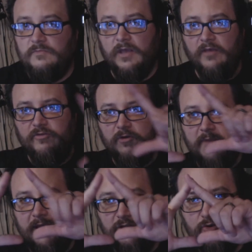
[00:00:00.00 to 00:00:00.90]
if you could
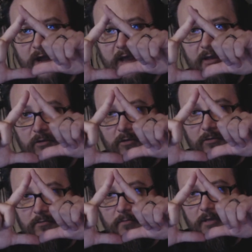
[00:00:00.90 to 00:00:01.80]
make a triangle,
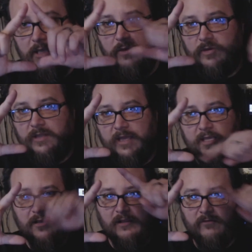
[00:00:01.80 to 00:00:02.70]
it would like
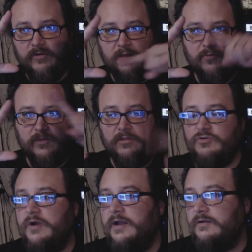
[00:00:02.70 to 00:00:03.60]
kill everything within the
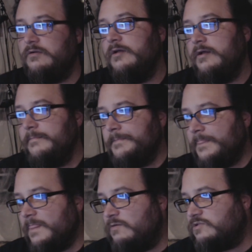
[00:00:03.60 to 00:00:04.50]
triangle.
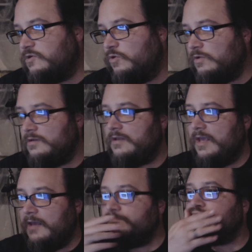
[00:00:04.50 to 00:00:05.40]
It was a cool little
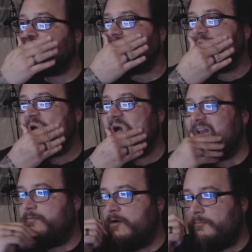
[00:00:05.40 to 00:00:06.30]
game I'd
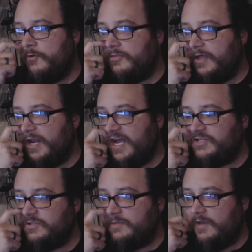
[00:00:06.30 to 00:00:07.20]
come up with, and I
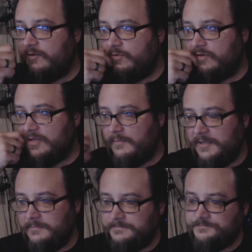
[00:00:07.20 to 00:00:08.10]
actually made it with
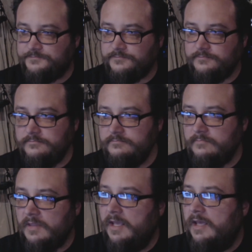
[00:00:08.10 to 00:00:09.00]
Tommy.
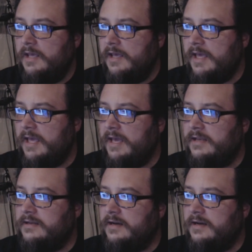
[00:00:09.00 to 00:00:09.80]
And